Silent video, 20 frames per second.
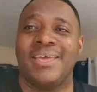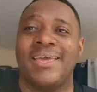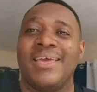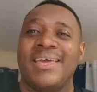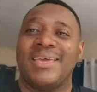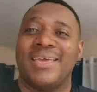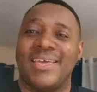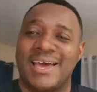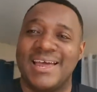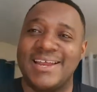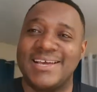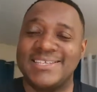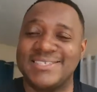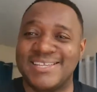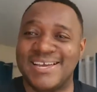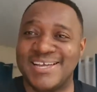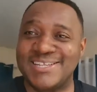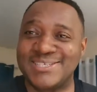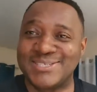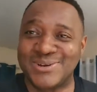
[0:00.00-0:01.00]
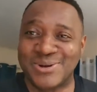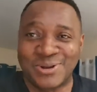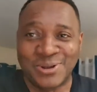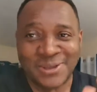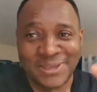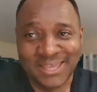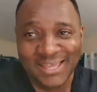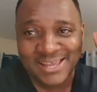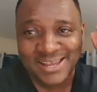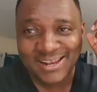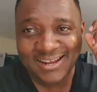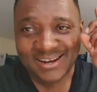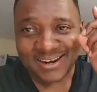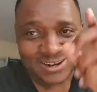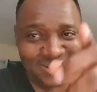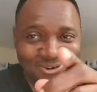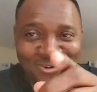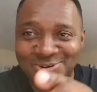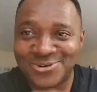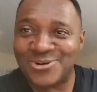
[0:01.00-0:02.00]
You understand? So
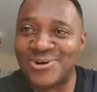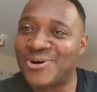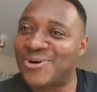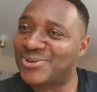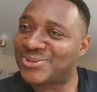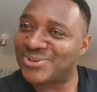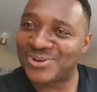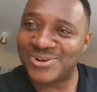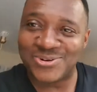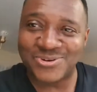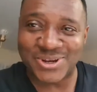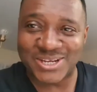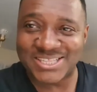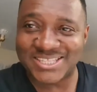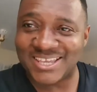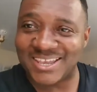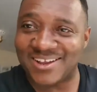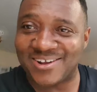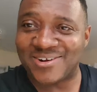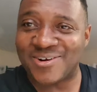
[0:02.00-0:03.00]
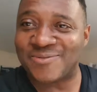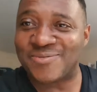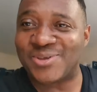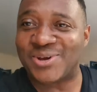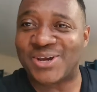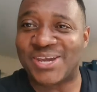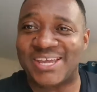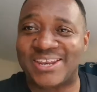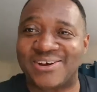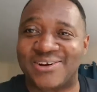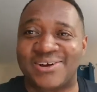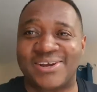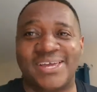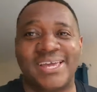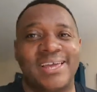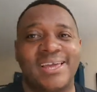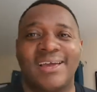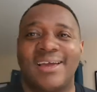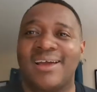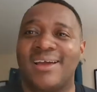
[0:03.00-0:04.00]
look out, don't know what you think of dog, you know.
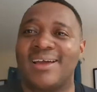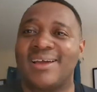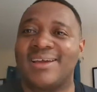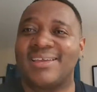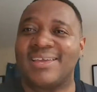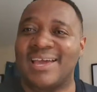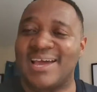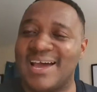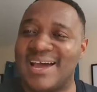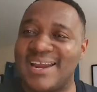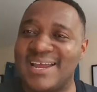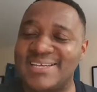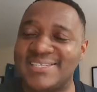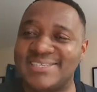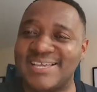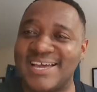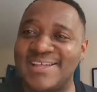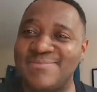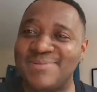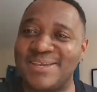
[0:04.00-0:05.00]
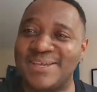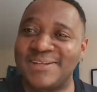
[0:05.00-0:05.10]
You understand me?